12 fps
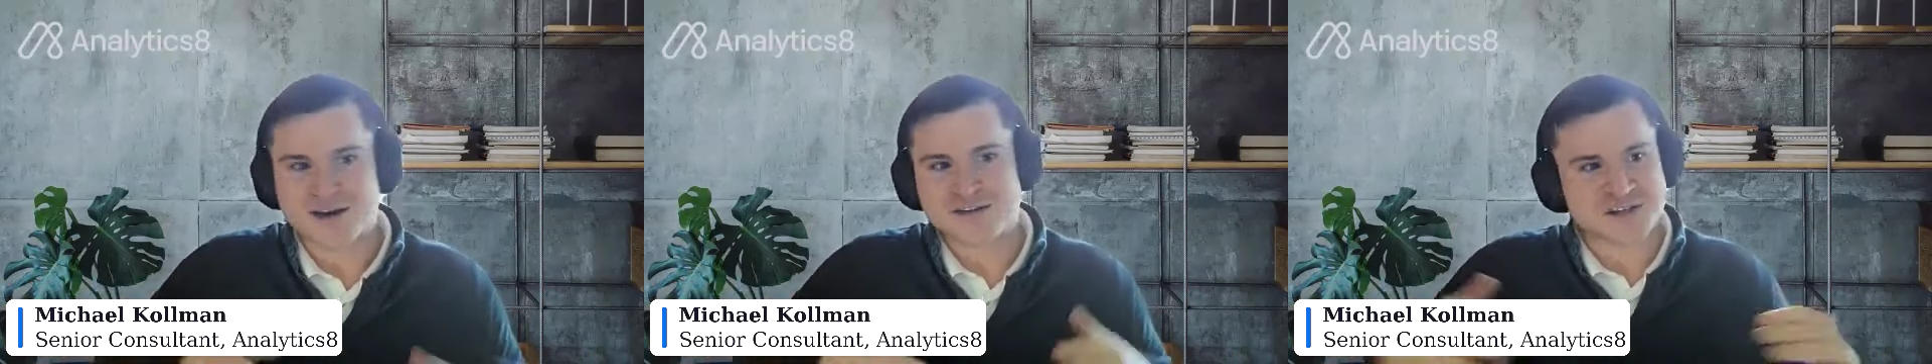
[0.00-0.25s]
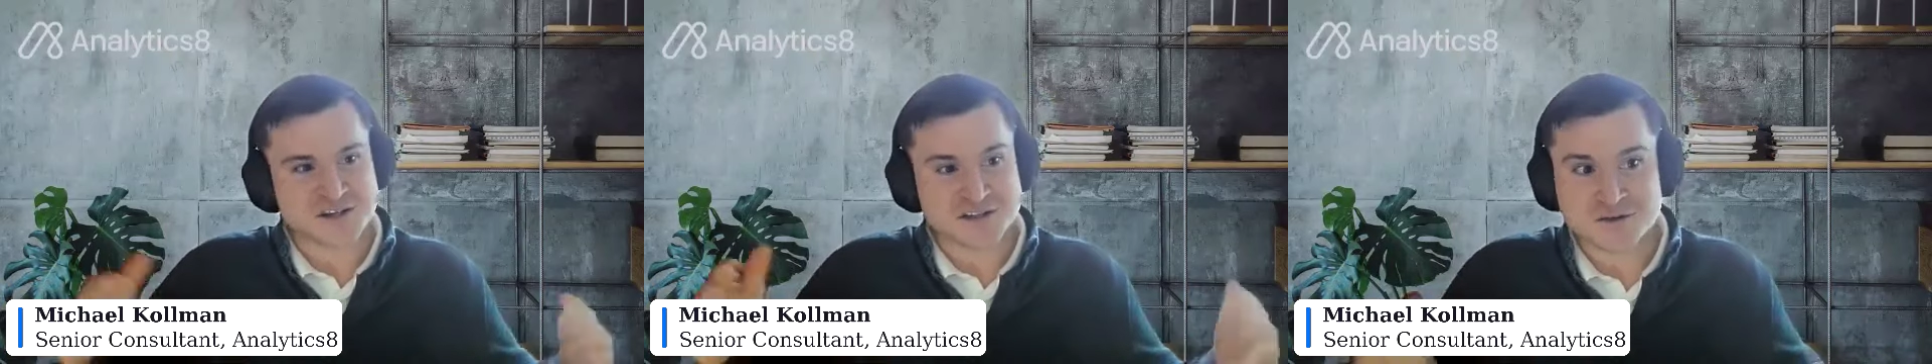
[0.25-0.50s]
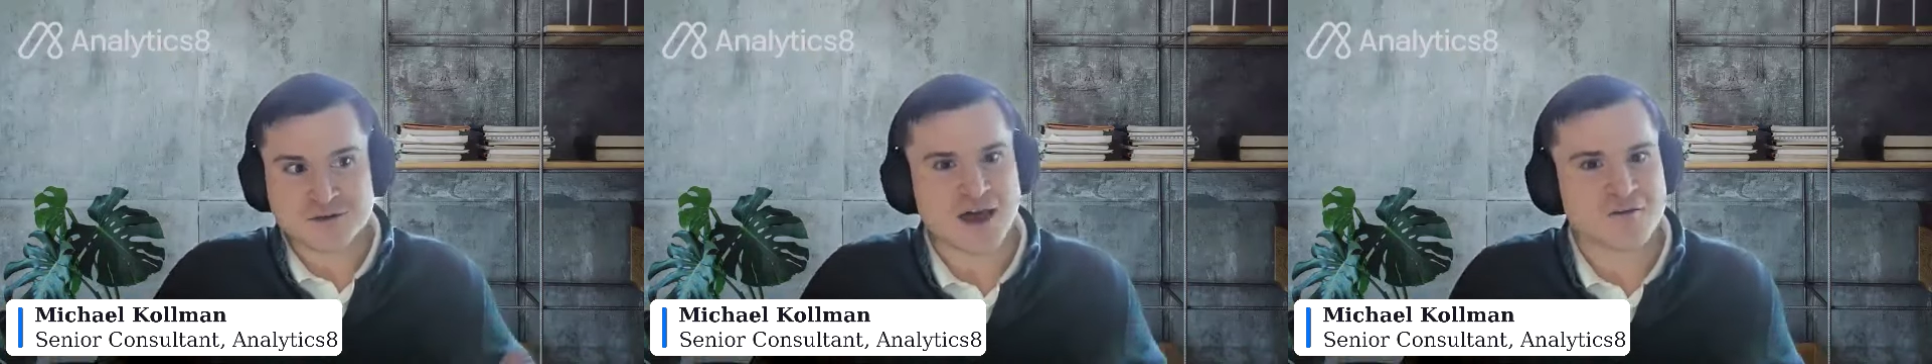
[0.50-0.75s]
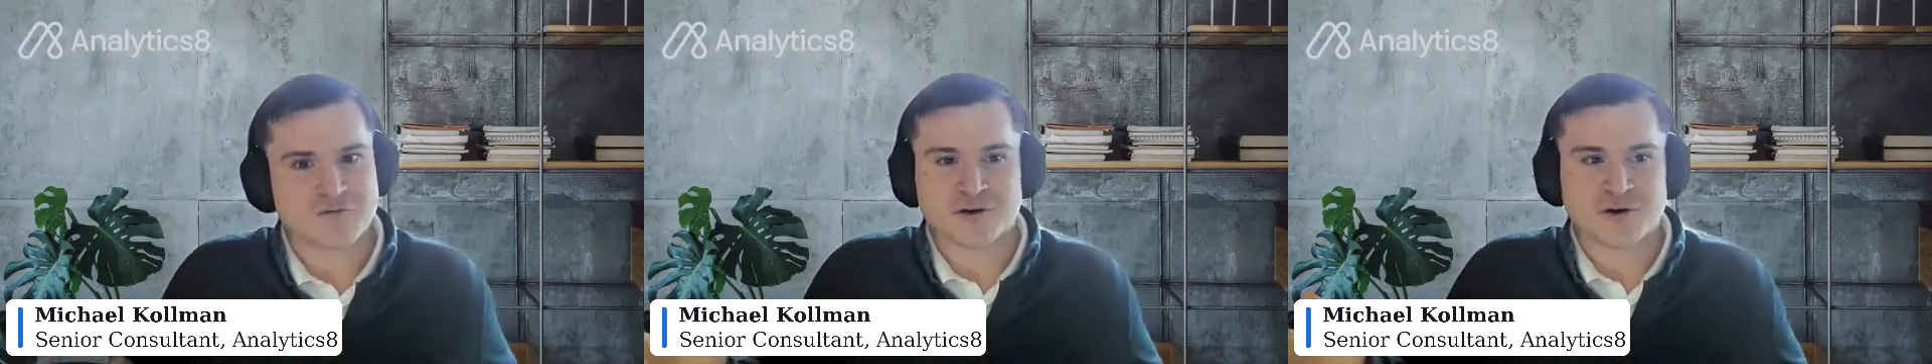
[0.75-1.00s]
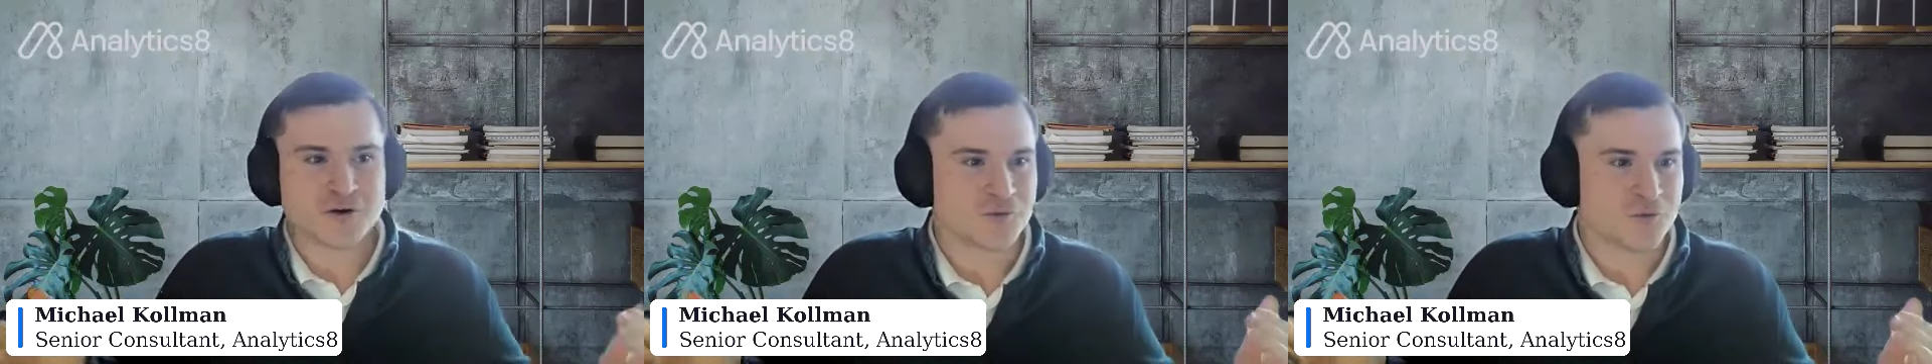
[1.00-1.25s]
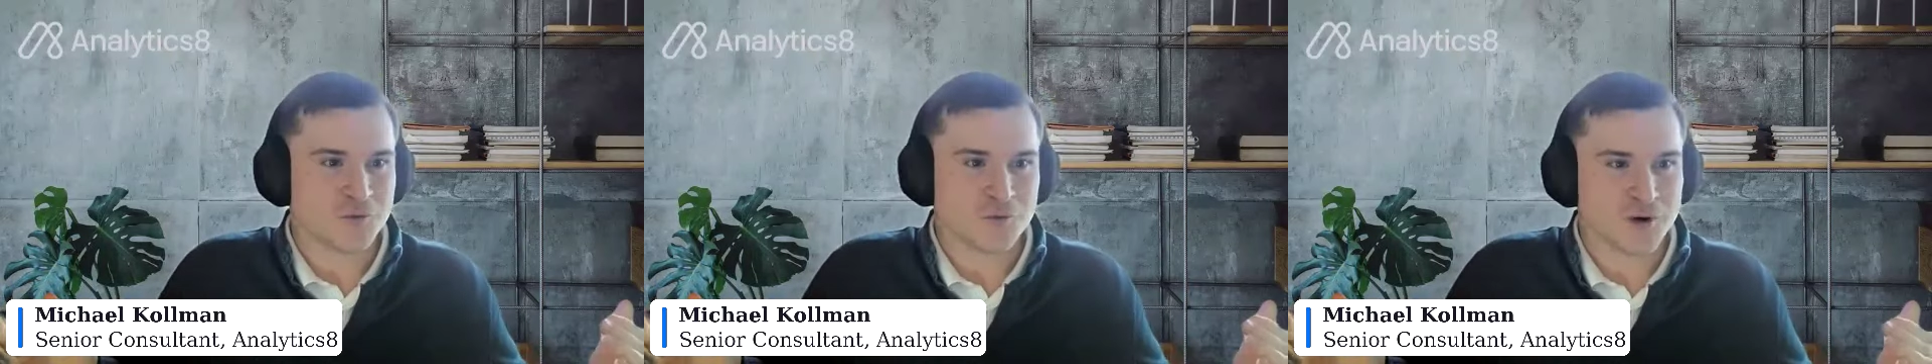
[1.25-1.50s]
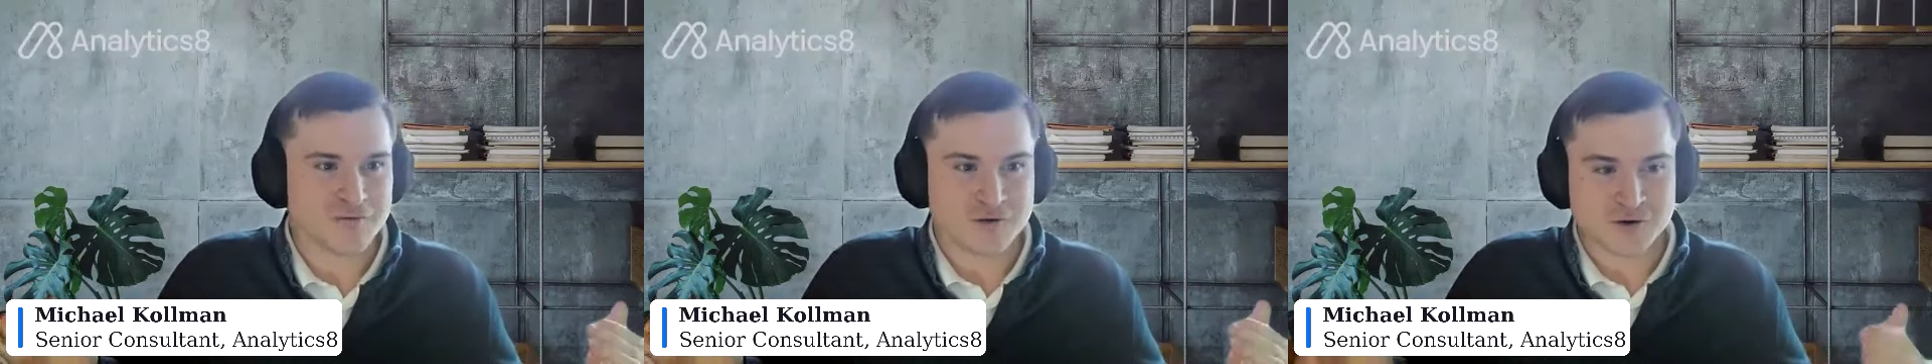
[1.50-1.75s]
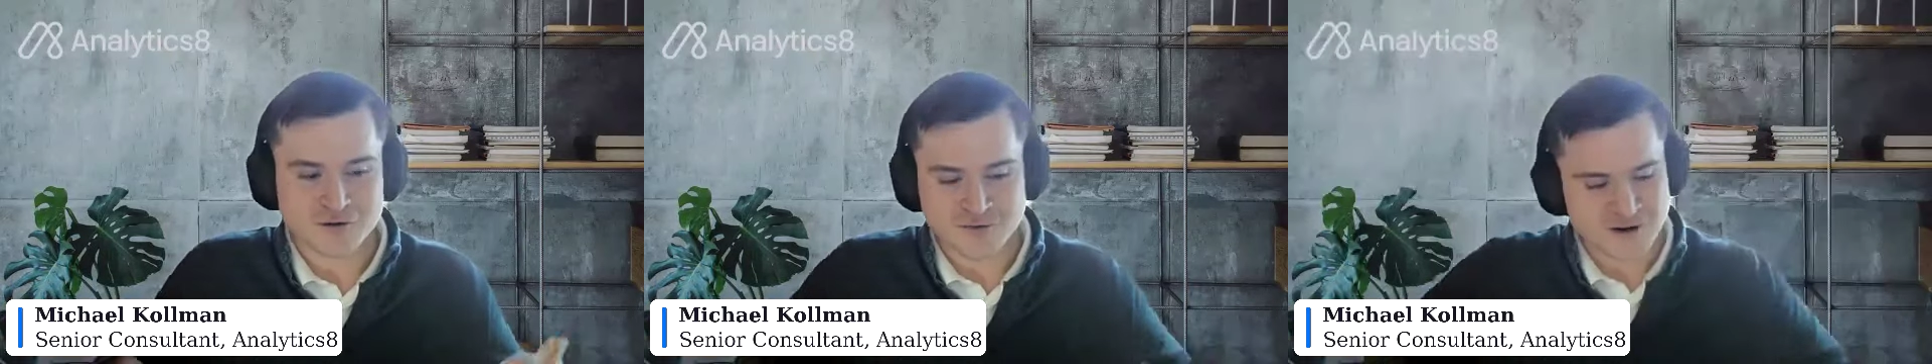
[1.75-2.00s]
And it's going to do that for
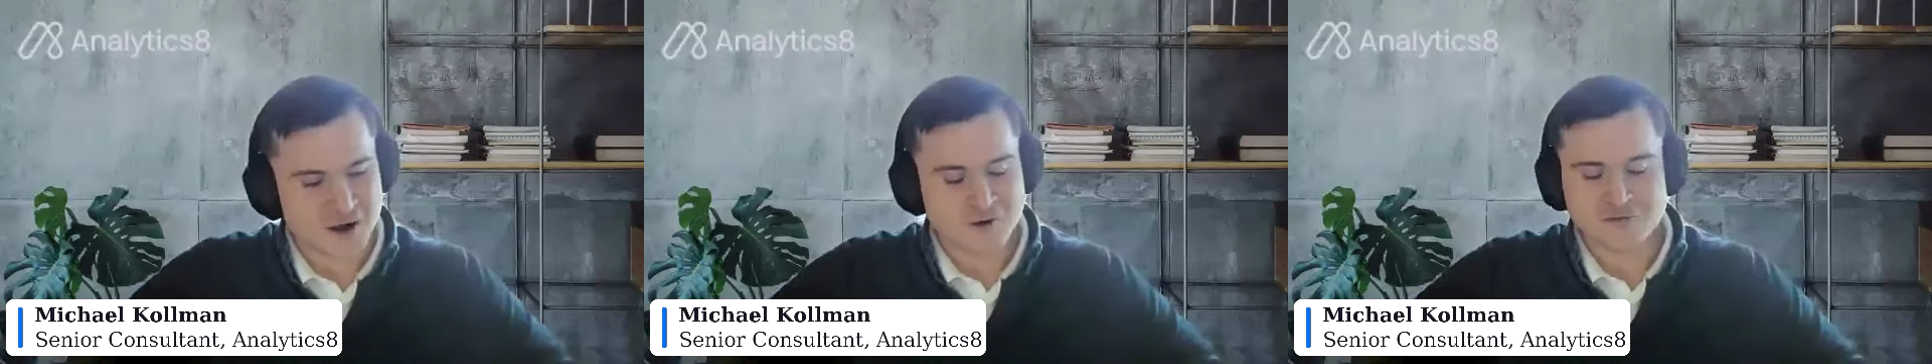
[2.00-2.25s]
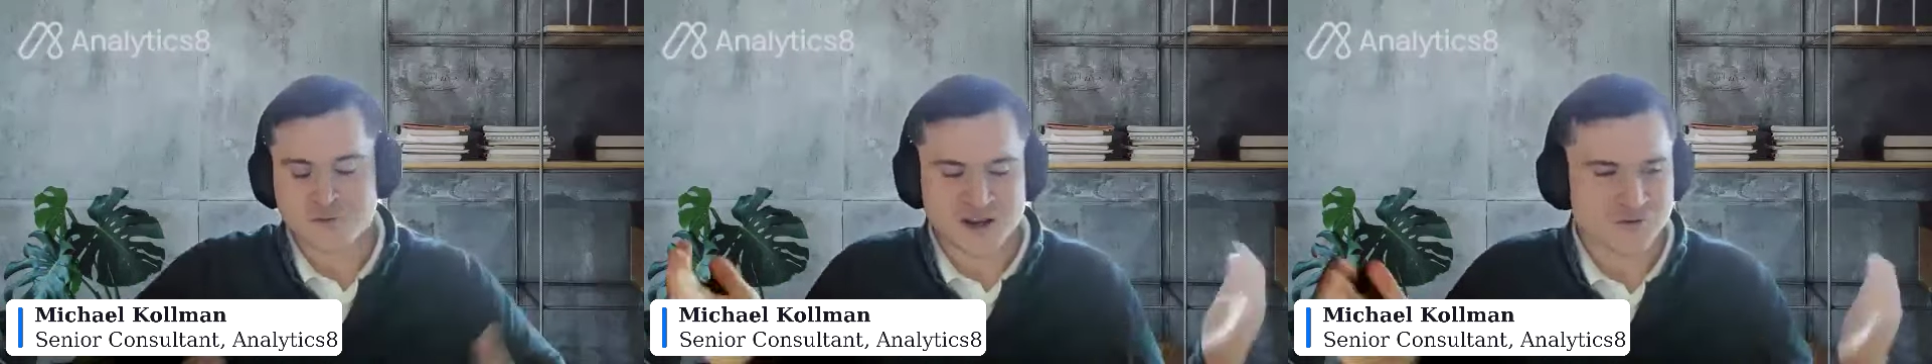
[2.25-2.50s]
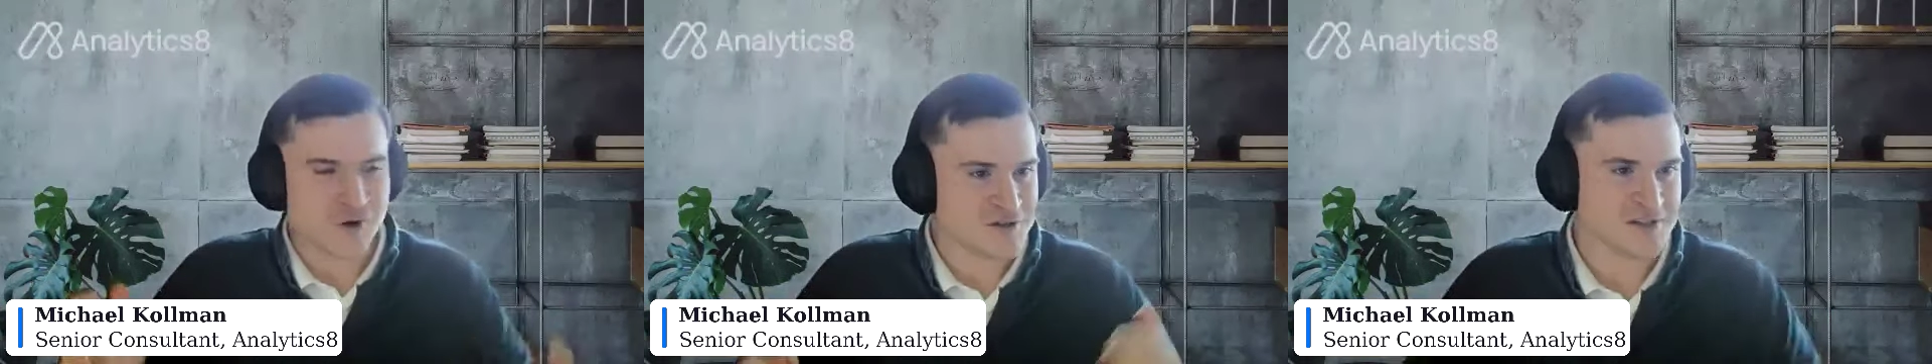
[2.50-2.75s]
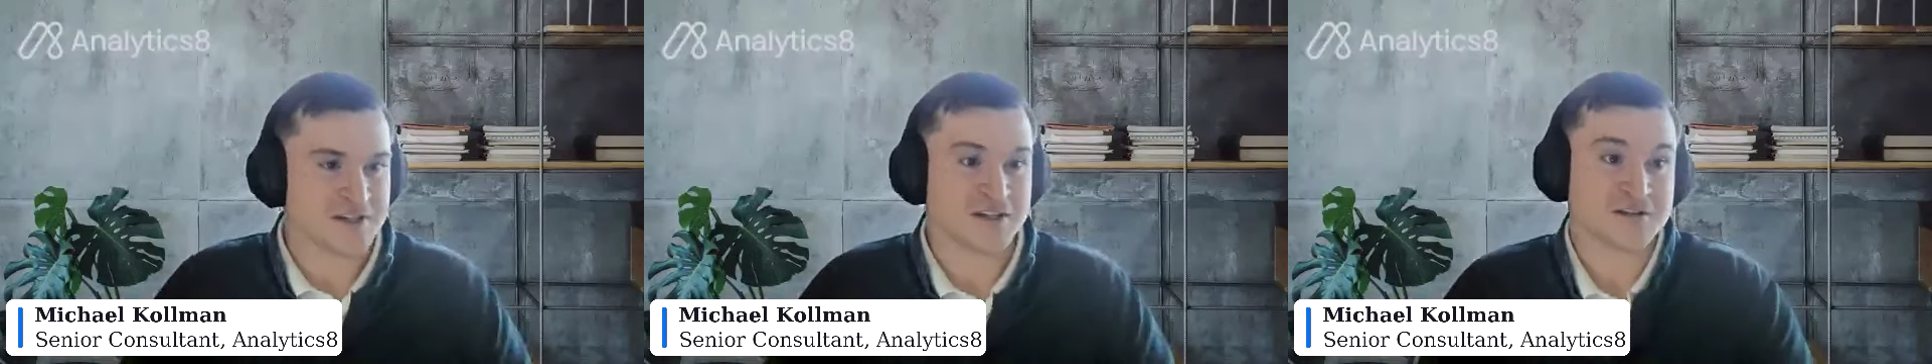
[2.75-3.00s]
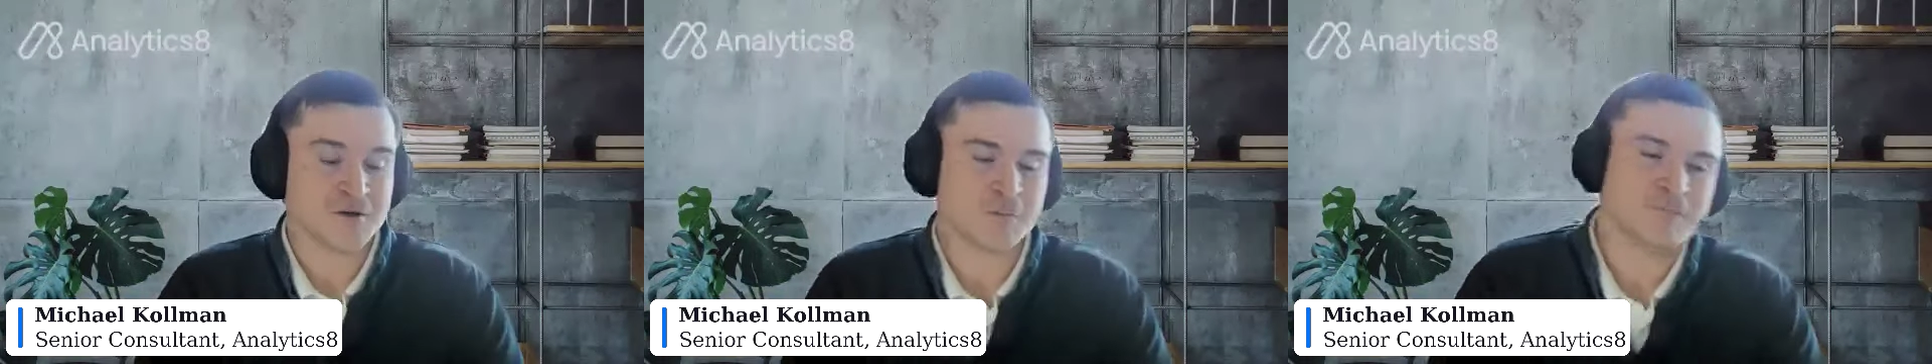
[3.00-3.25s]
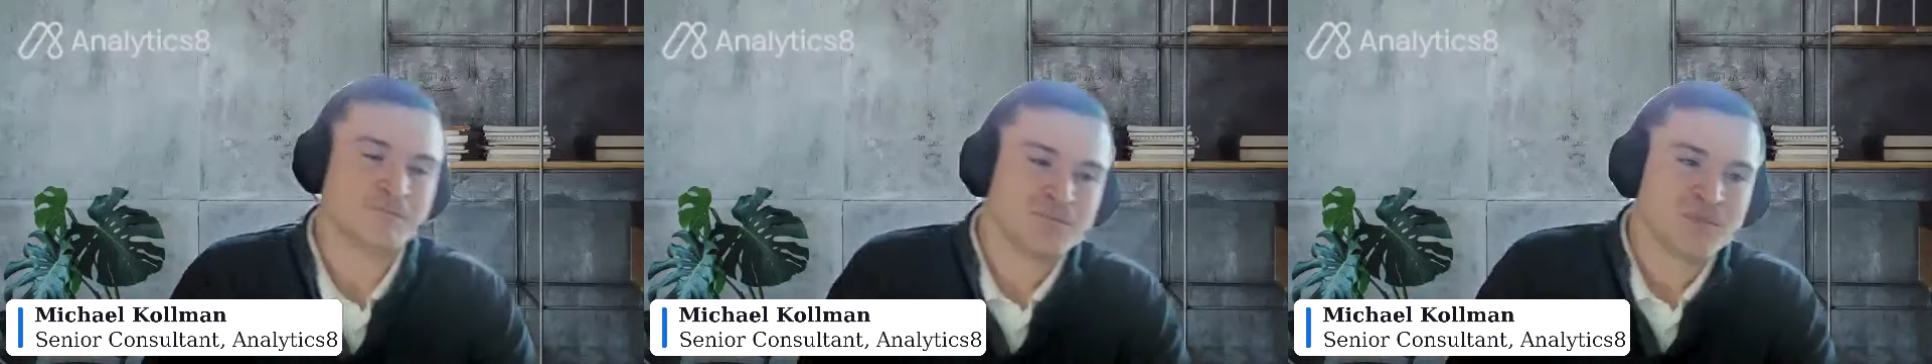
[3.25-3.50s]
however many rows you need to do.